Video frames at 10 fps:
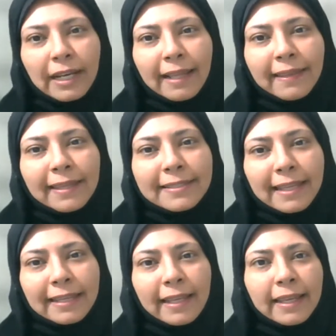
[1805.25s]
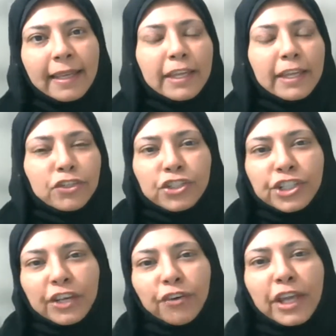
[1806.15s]
And I think it's an
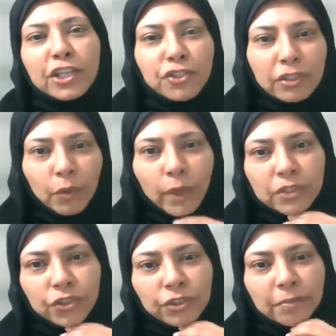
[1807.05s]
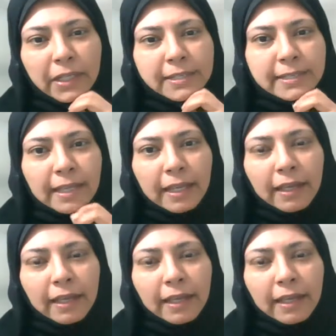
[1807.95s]
intergenerational question, because